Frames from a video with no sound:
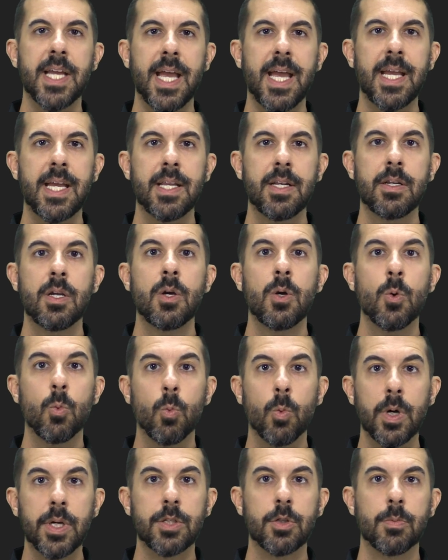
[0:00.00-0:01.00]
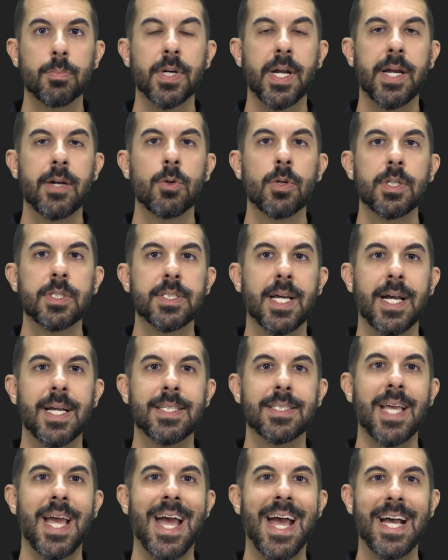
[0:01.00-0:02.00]
and what you'll
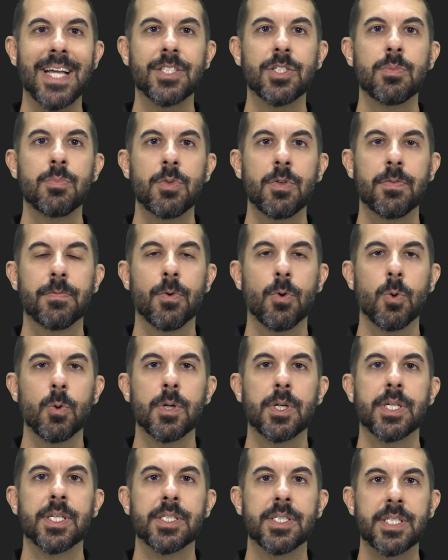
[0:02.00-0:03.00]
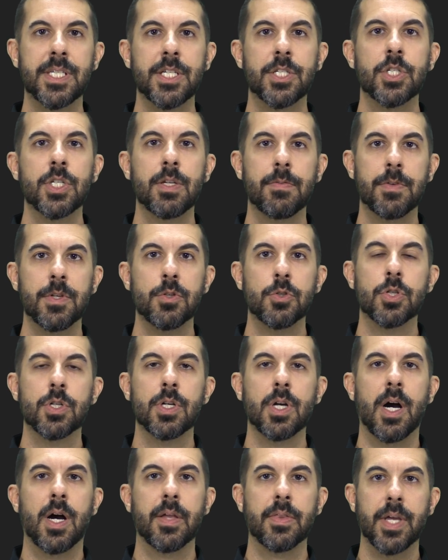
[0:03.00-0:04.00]
prioritize as you move forward in teaching
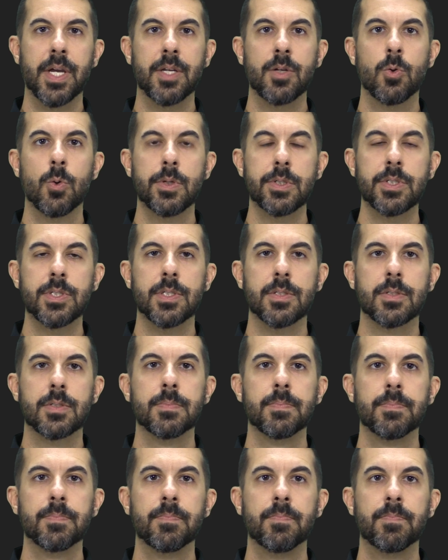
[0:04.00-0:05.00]
future online courses.